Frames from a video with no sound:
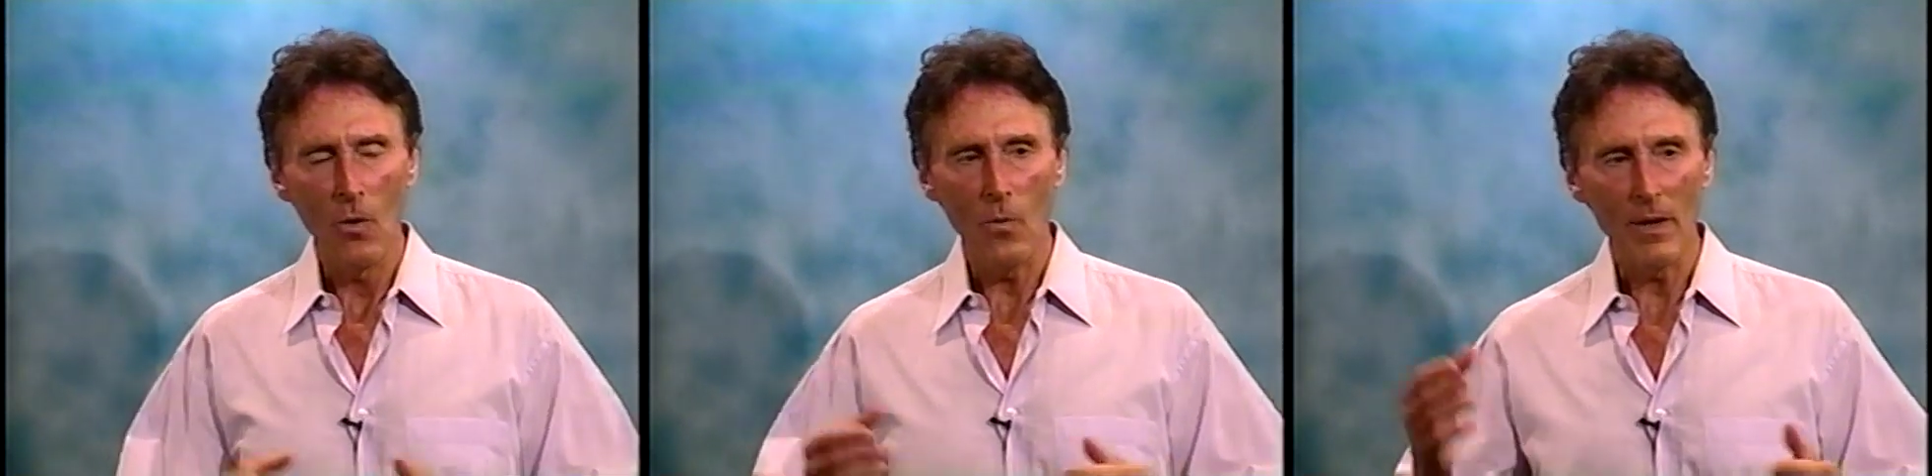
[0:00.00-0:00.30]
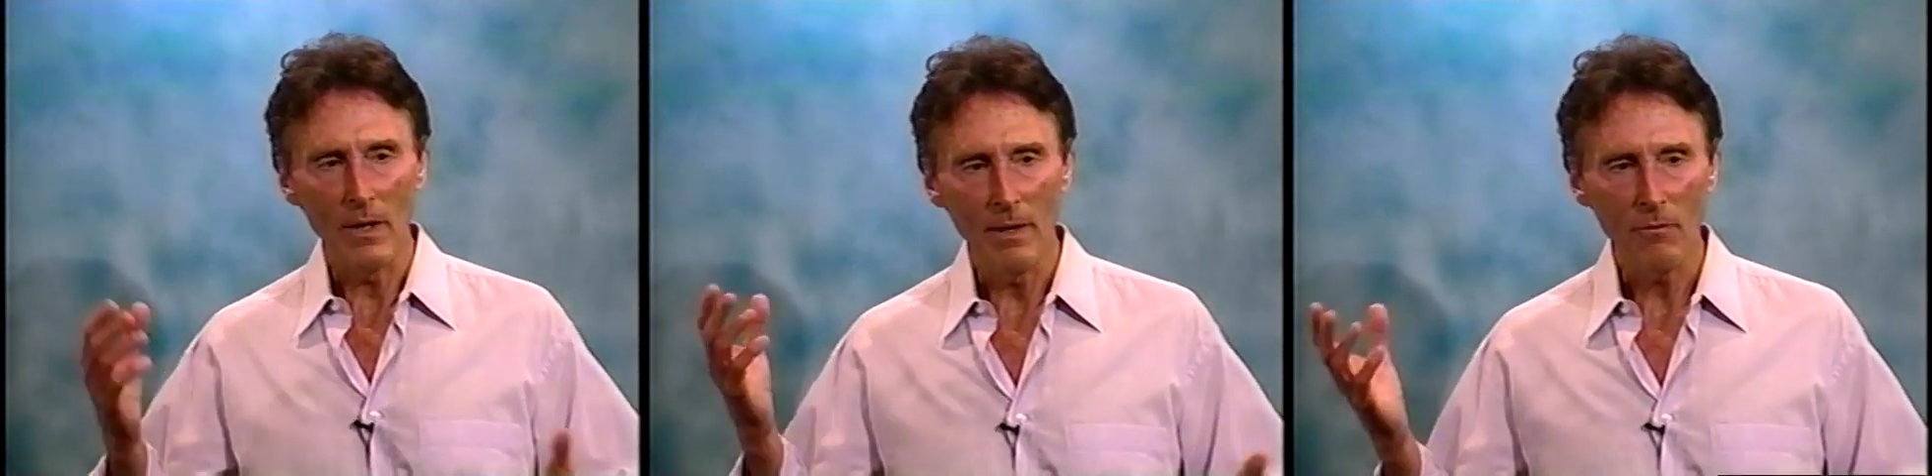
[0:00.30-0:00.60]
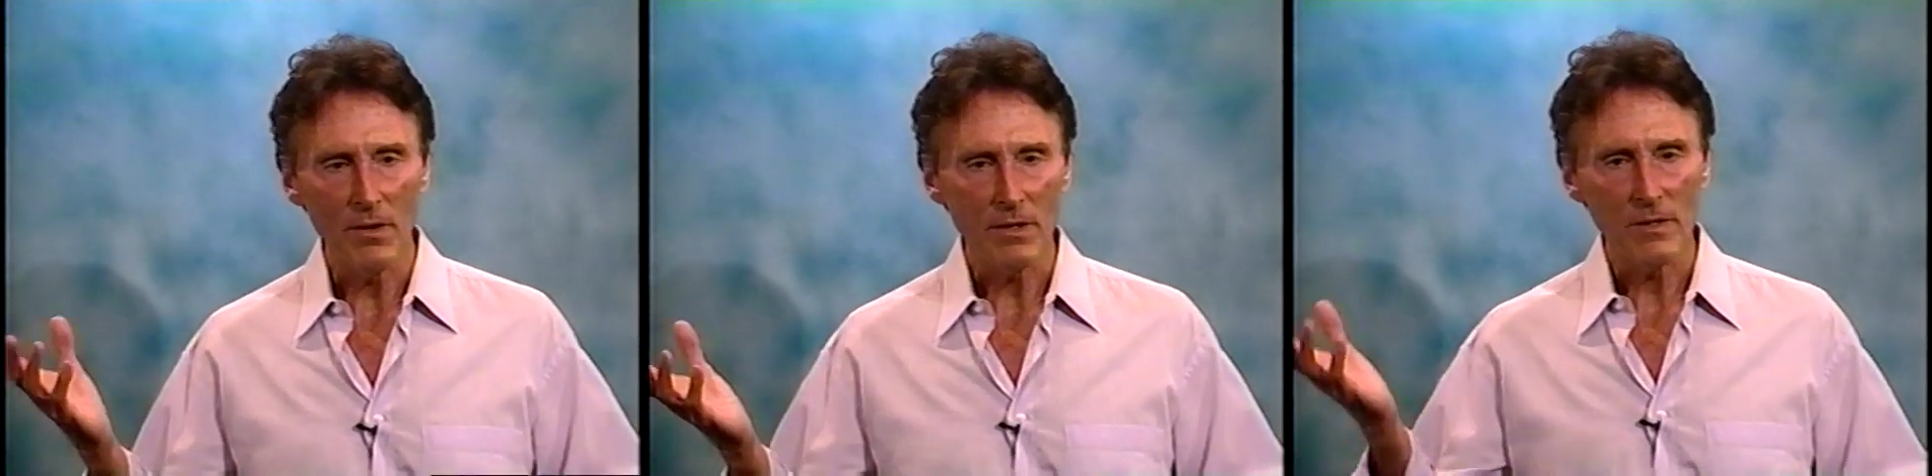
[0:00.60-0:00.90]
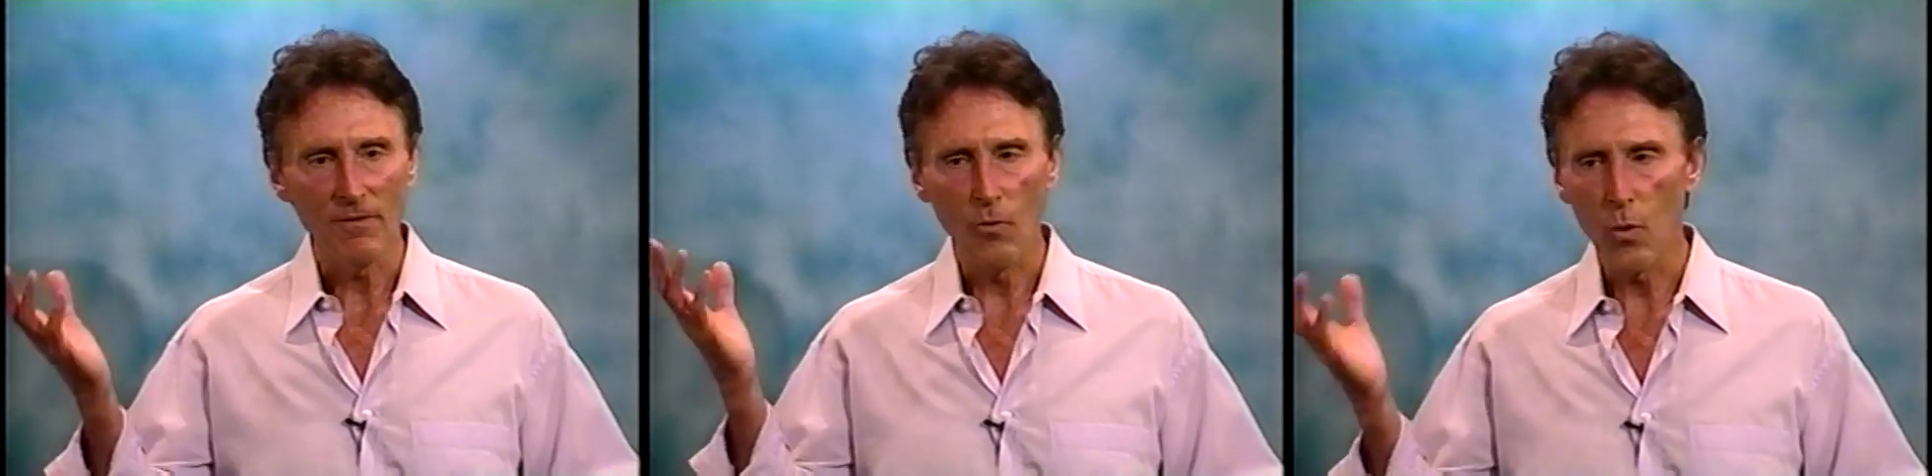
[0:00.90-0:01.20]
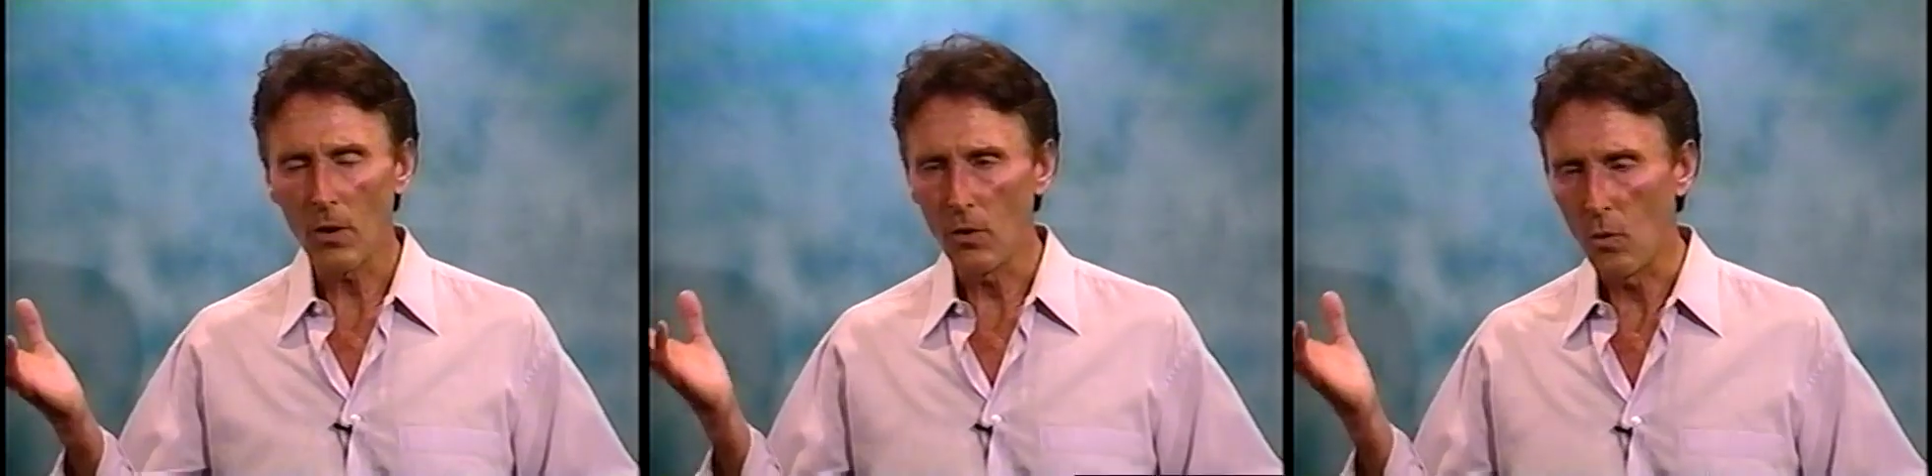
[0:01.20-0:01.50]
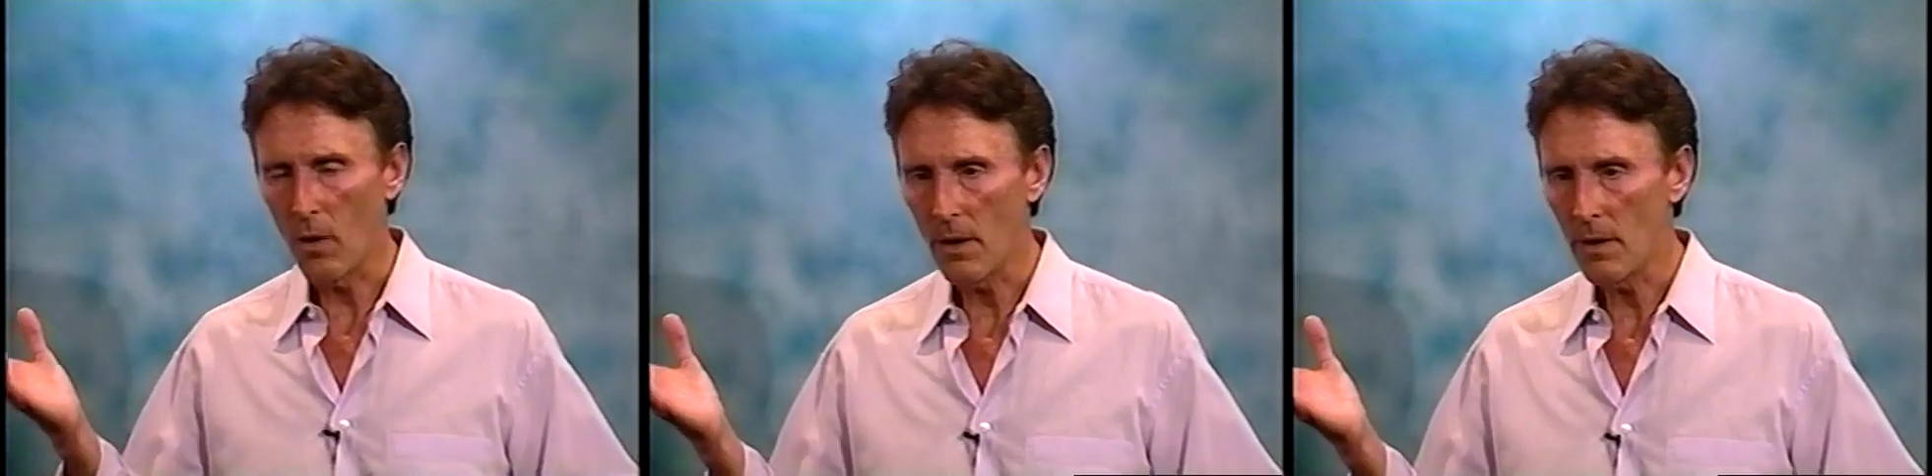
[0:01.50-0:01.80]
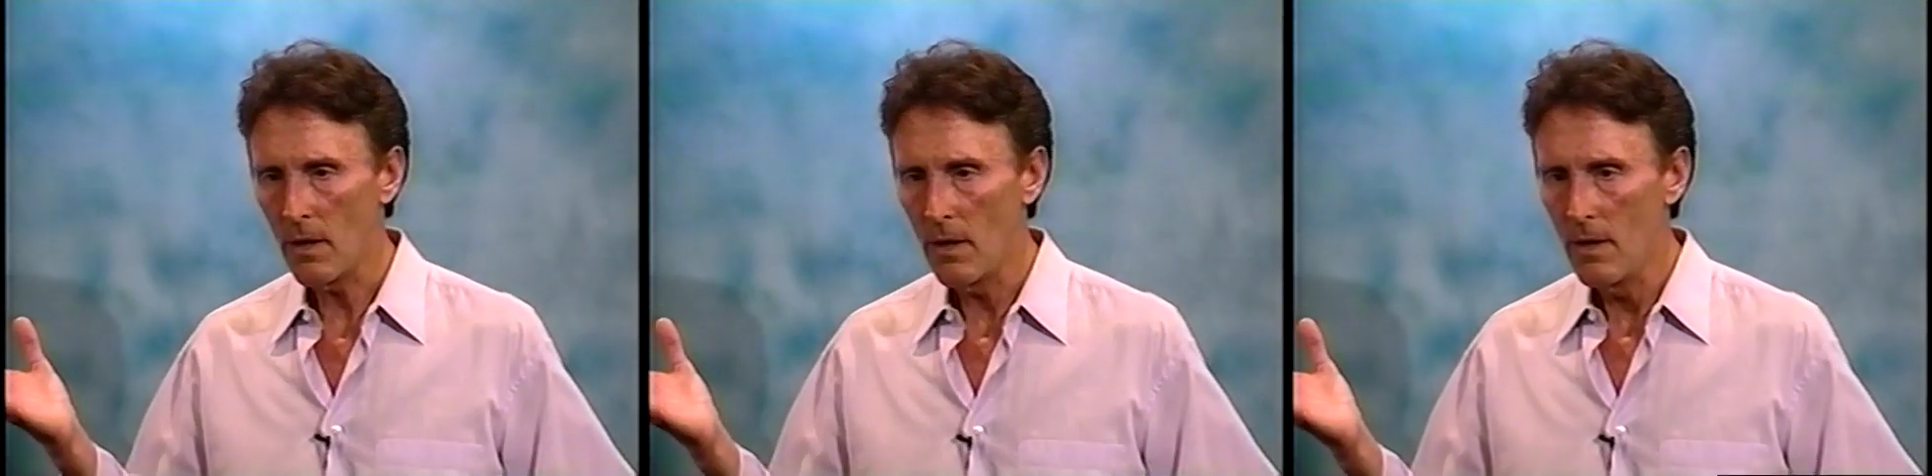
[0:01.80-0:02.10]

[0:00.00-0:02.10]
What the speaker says: we live with this forlorn